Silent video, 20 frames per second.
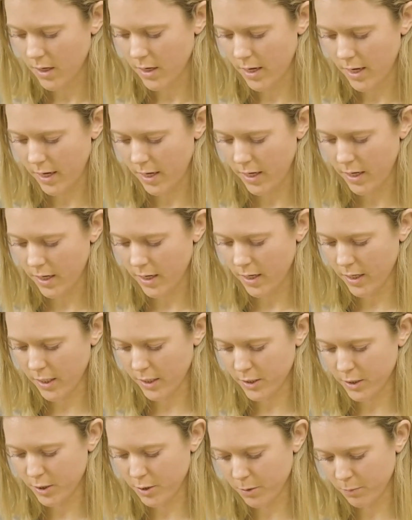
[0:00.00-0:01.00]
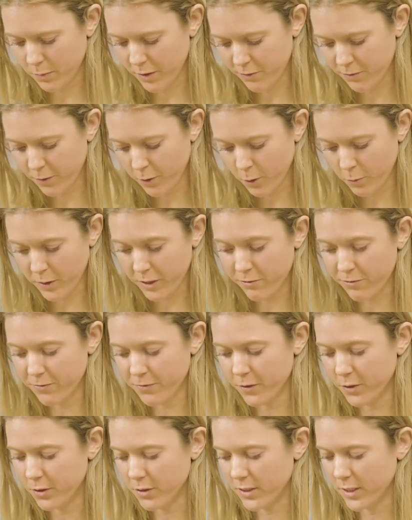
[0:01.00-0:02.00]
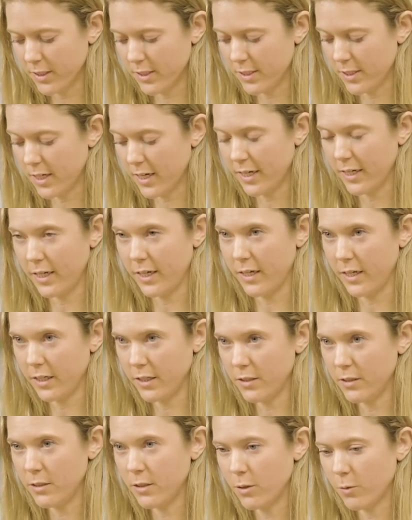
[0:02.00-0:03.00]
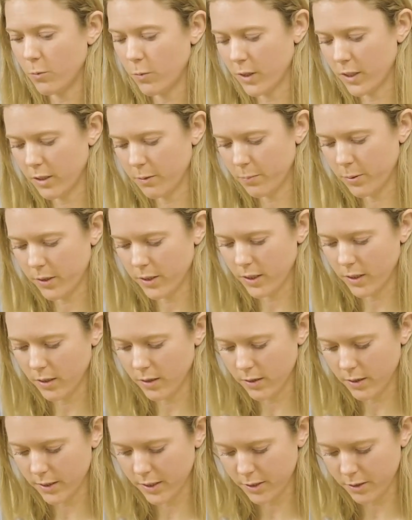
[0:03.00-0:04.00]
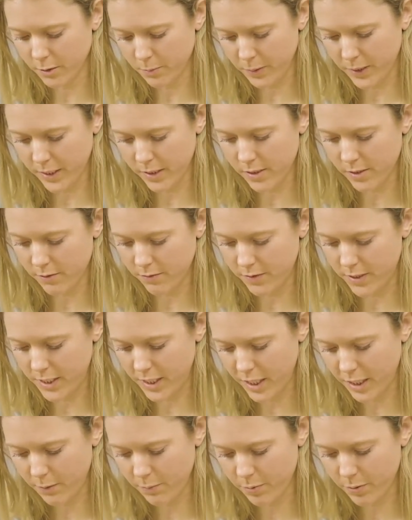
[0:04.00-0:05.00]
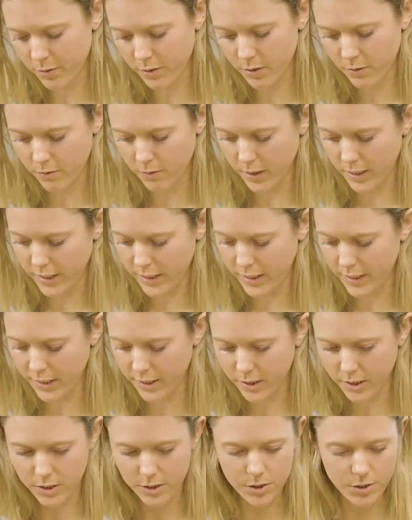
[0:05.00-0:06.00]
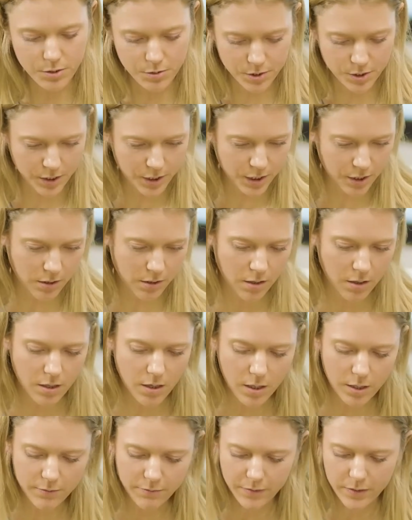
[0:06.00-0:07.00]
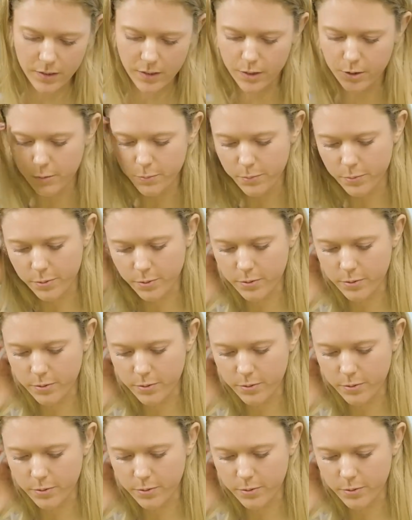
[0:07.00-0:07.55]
And before we fold this side in, we're gonna put a little piece of tape right here to secure our envelope.